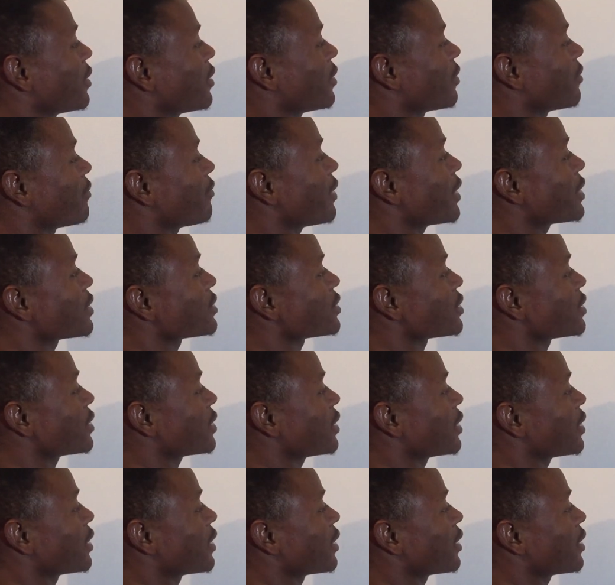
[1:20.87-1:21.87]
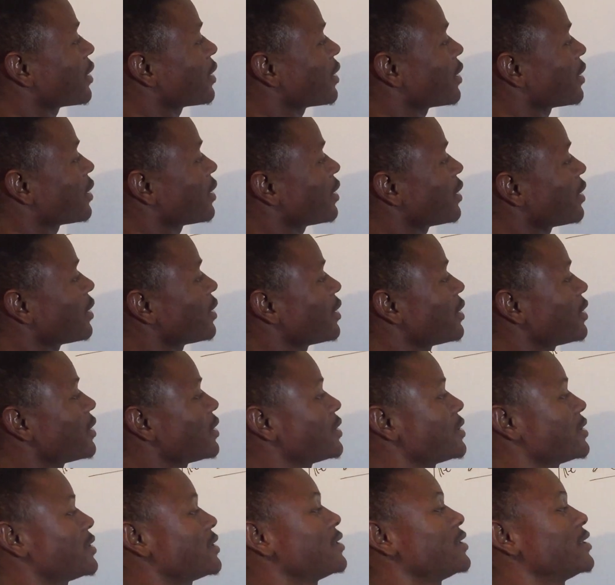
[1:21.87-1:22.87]
then function
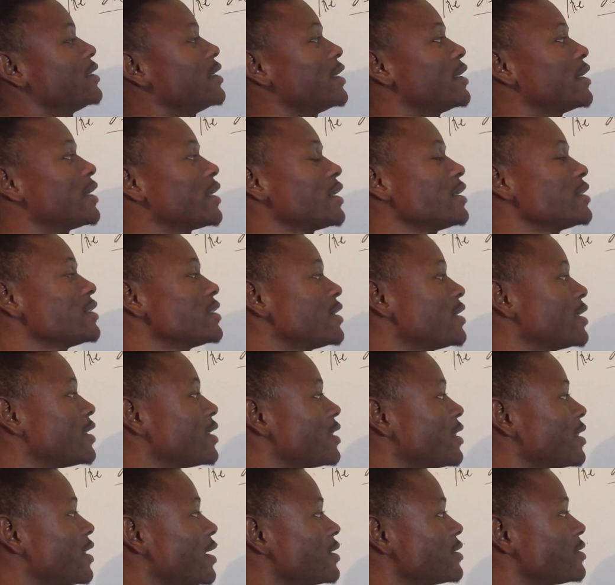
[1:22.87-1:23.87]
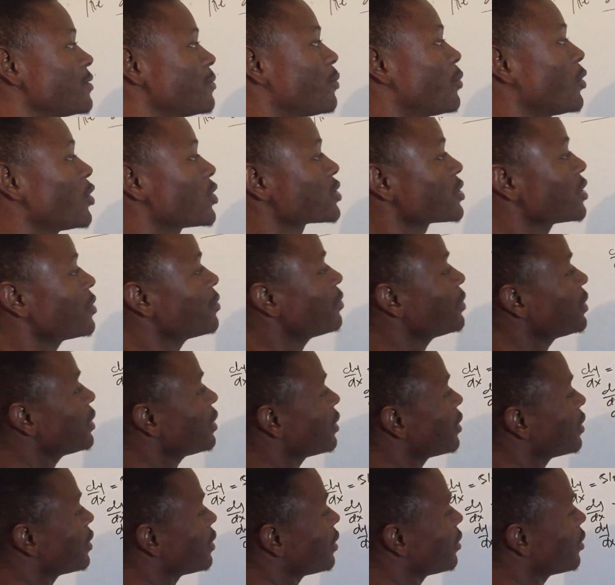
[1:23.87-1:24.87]
is decreasing in that. For
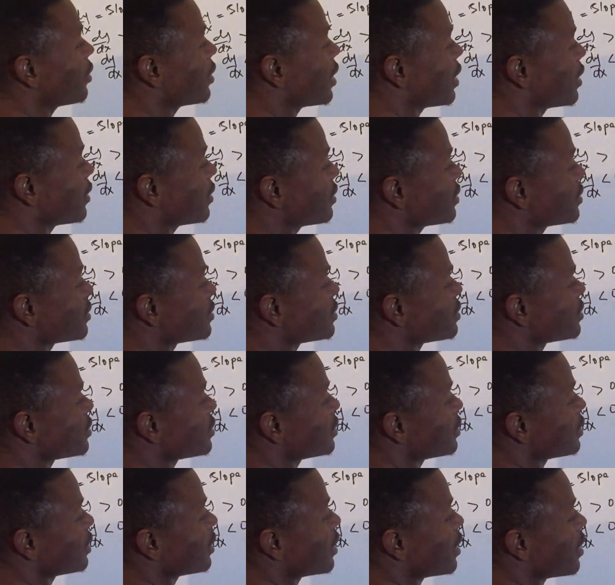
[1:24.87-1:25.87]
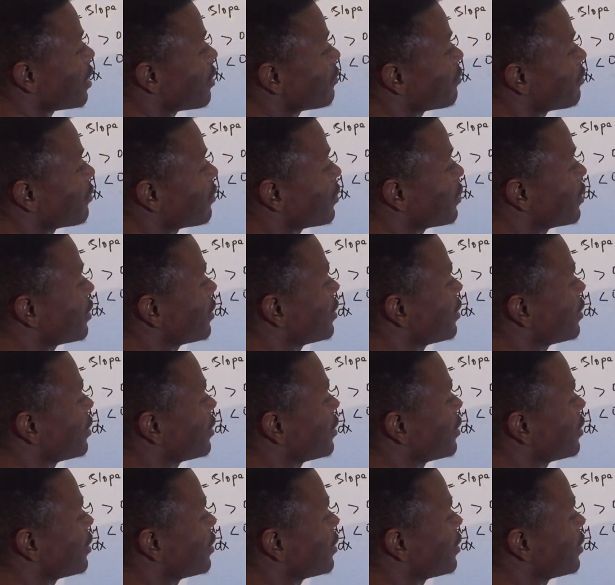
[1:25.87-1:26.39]
example, look at this graph,